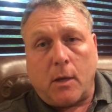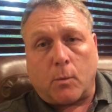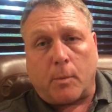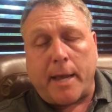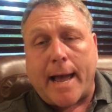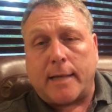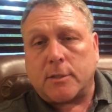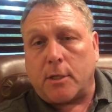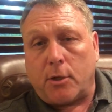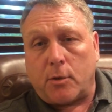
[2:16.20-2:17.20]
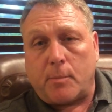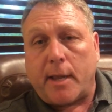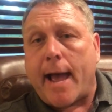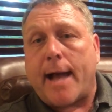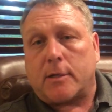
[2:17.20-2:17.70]
We'll be asking you to
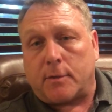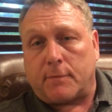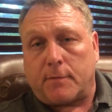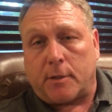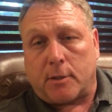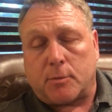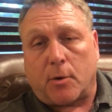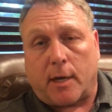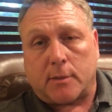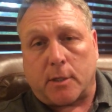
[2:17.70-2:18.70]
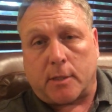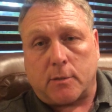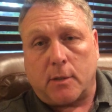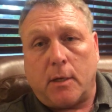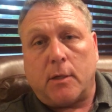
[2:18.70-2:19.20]
be active in this
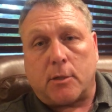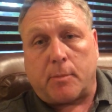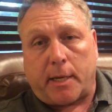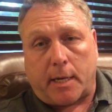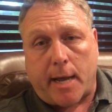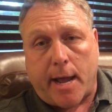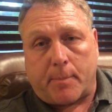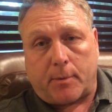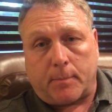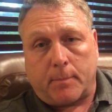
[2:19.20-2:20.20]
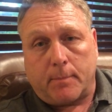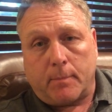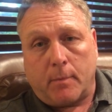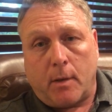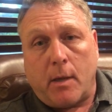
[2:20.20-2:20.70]
process to make it happen.
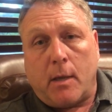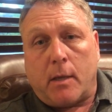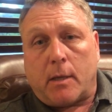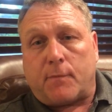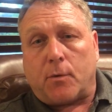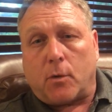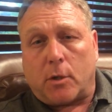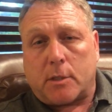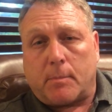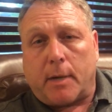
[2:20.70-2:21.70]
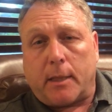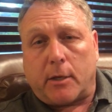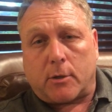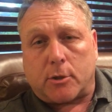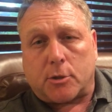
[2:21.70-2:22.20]
If you looked at my
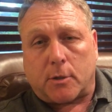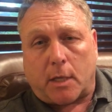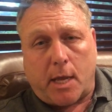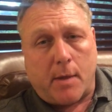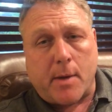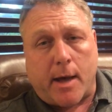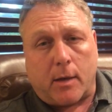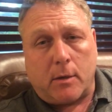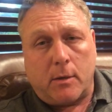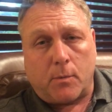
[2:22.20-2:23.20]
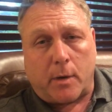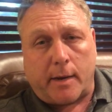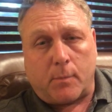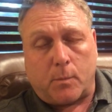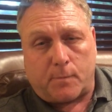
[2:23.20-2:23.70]
literature that came out when
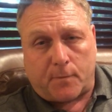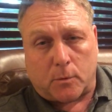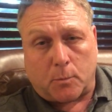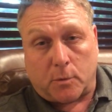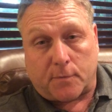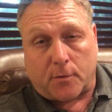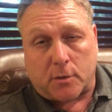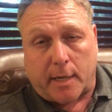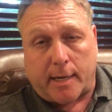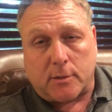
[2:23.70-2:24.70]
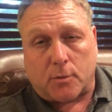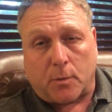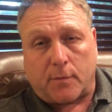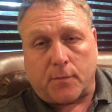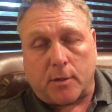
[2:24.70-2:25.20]
I was first asked to
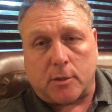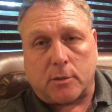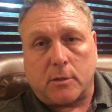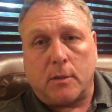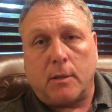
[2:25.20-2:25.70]
run for this,